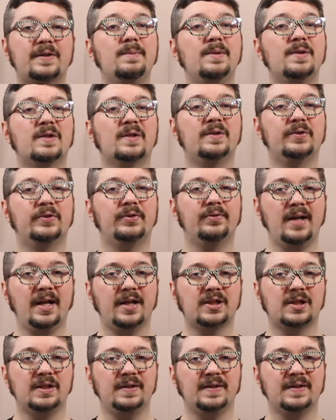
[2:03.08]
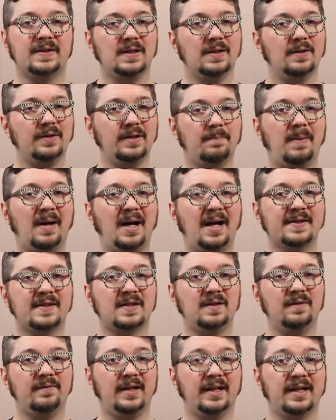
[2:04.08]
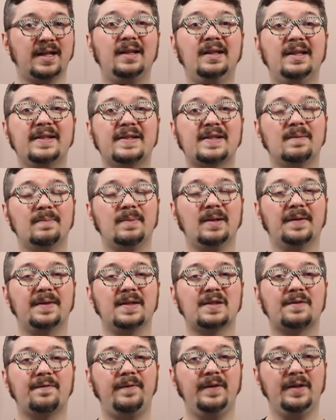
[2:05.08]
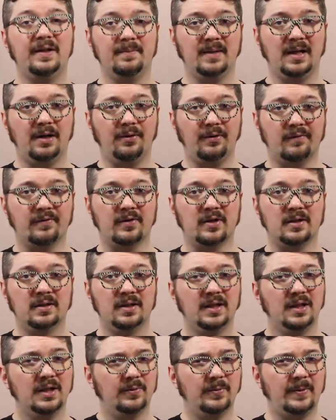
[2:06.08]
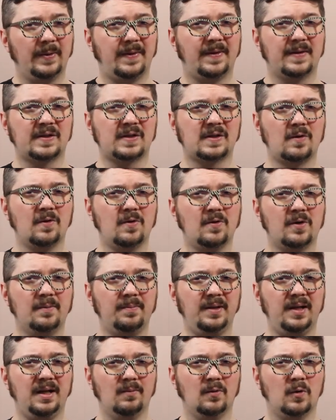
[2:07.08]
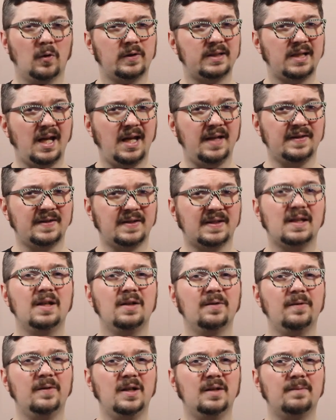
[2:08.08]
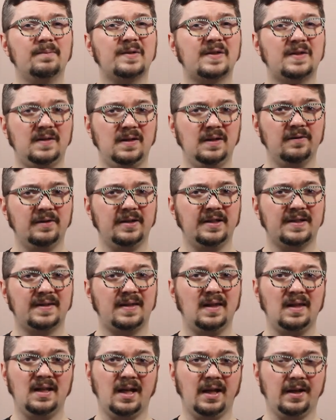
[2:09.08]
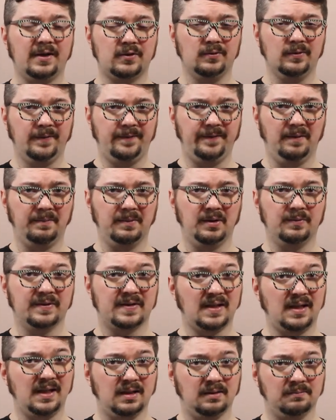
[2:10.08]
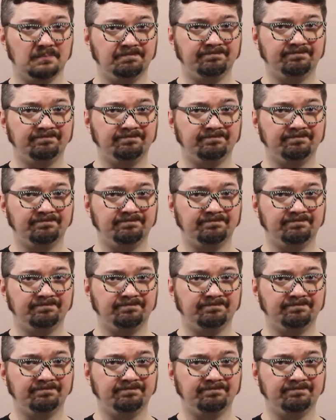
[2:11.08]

musical direction is the only positive I can list about this film, however, with the score being more tense, eerie, and mysterious than the actual film it was in.